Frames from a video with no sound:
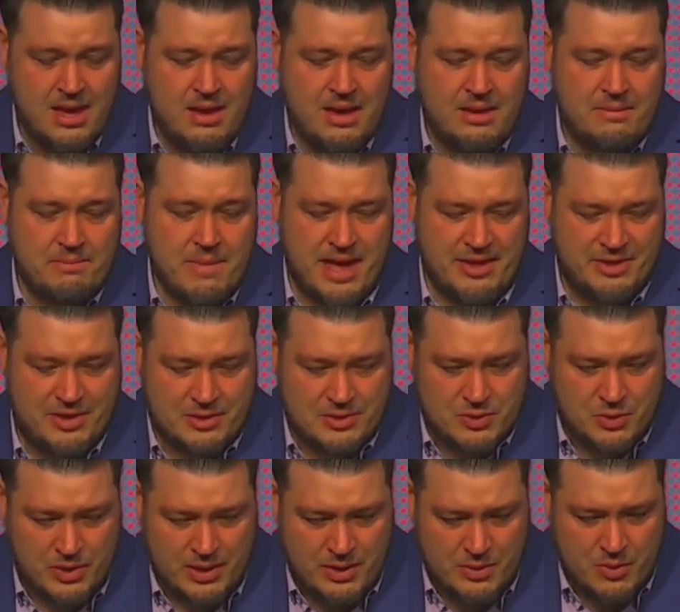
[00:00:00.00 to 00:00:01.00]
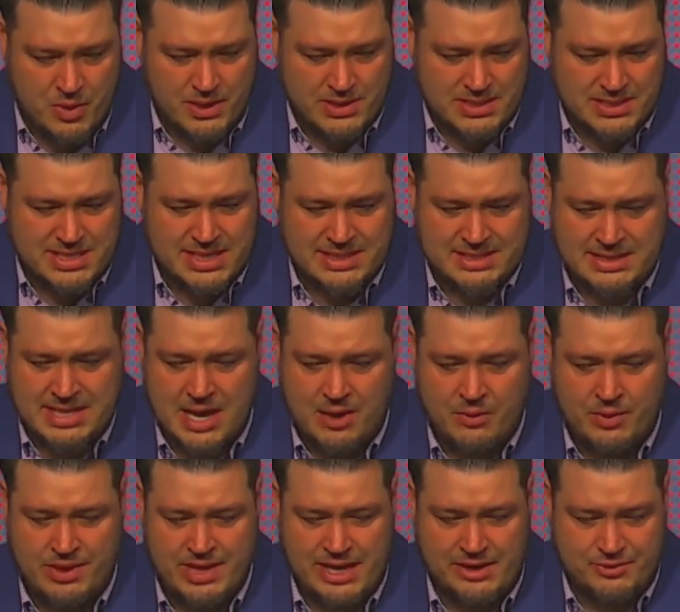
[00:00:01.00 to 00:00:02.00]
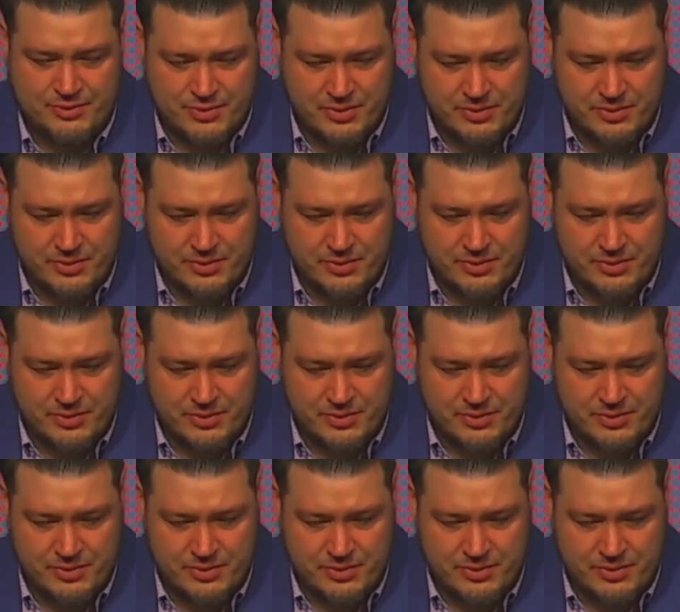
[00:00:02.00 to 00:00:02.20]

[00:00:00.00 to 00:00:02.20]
Matthew 21 says, Now when they drew